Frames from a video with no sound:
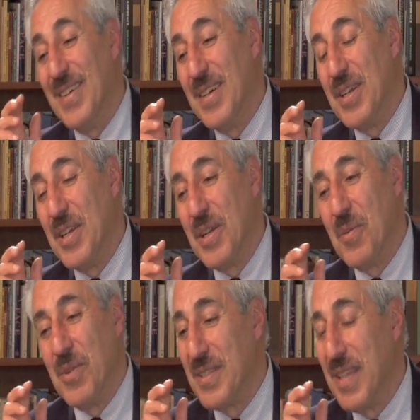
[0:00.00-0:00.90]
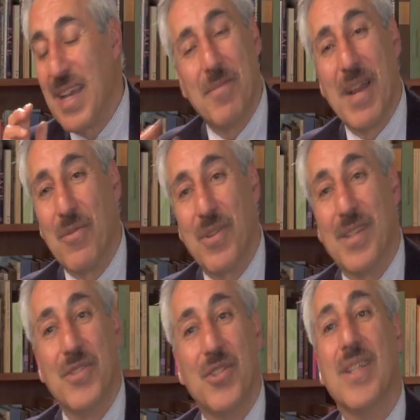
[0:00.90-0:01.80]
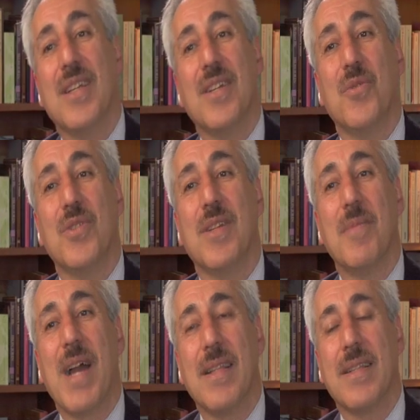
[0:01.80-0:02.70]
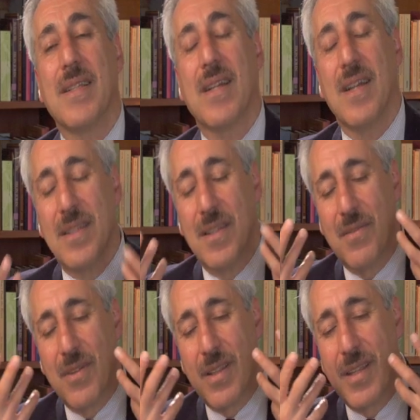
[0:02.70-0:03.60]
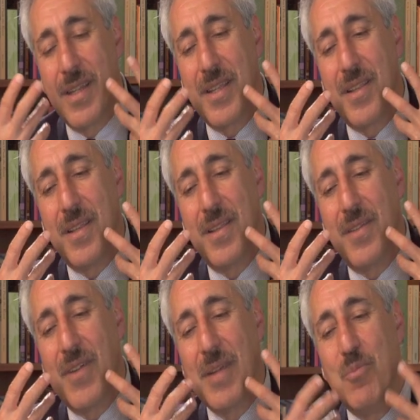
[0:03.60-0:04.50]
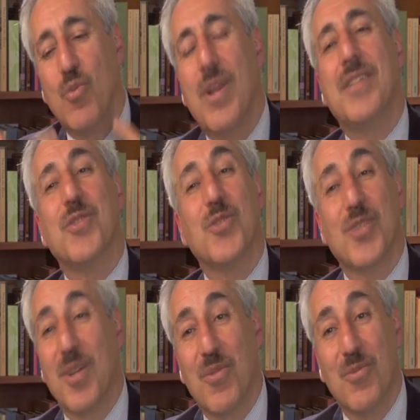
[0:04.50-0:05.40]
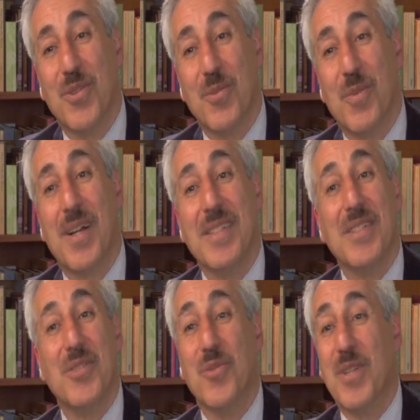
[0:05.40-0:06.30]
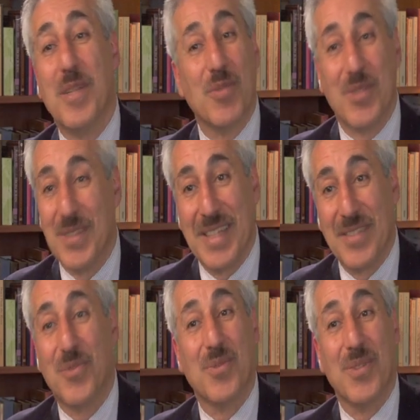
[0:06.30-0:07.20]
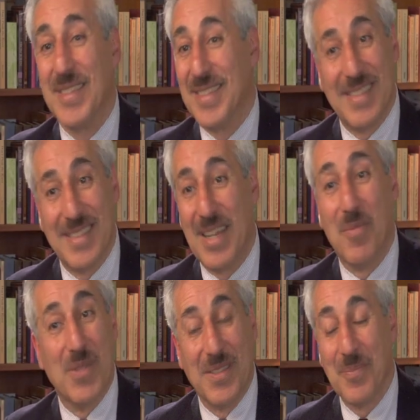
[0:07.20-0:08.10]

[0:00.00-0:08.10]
it was not about religion, it was about kind of letting the vibrations come through your body, and you were able to dance to it and hum it.